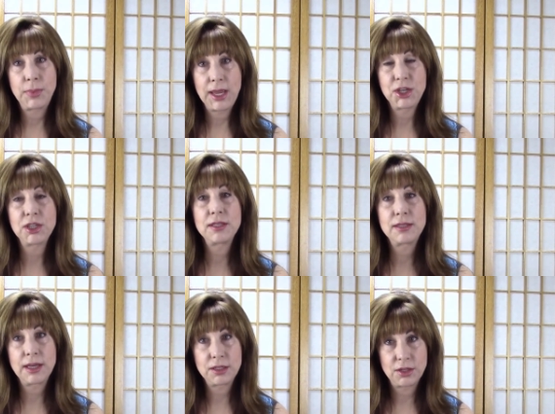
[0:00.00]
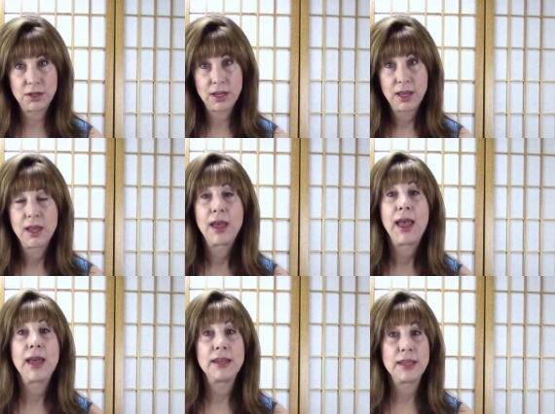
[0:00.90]
patient-centered
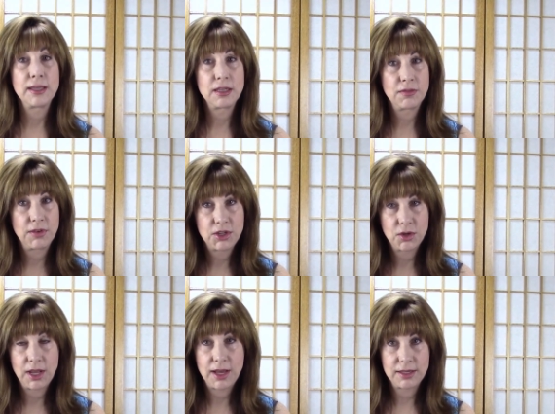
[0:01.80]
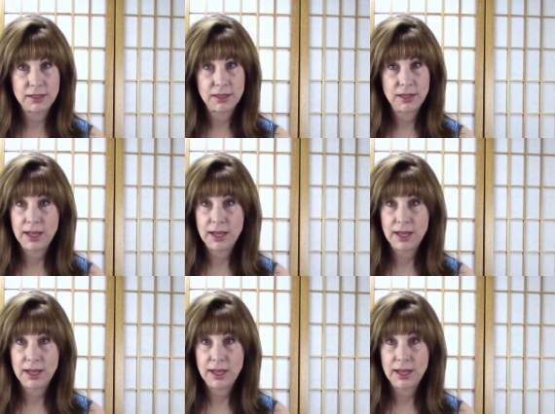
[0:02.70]
and individualized.